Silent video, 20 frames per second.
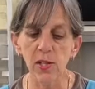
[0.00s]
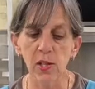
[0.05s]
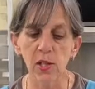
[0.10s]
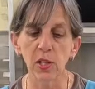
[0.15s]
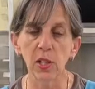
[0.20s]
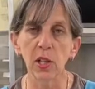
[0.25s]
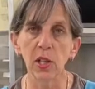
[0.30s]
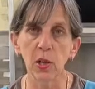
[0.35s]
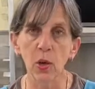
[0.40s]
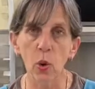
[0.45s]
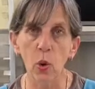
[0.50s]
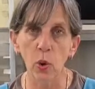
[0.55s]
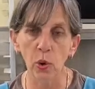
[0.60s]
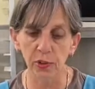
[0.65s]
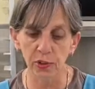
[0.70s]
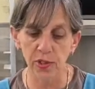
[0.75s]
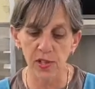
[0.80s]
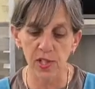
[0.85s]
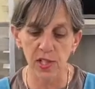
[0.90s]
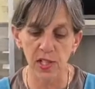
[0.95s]
that you can hold
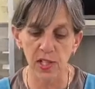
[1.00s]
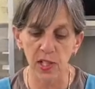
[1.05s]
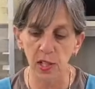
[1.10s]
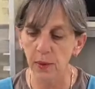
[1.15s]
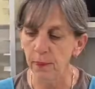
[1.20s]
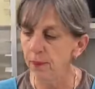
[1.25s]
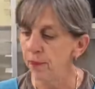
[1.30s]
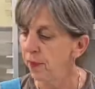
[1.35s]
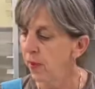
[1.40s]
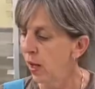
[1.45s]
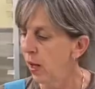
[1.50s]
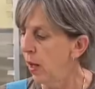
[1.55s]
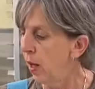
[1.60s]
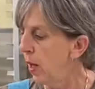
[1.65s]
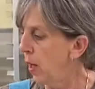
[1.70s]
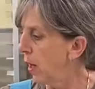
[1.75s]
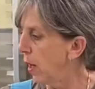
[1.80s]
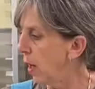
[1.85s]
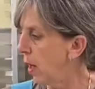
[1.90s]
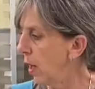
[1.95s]
it still.
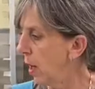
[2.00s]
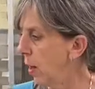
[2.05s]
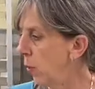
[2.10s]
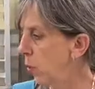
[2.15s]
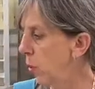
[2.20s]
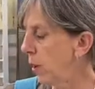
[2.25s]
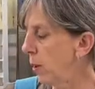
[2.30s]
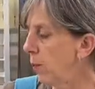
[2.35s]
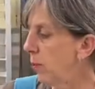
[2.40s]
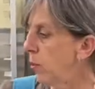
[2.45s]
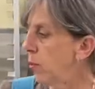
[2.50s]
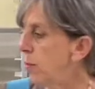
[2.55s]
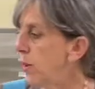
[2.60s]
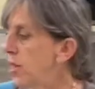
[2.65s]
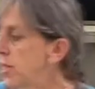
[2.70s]
I want to put my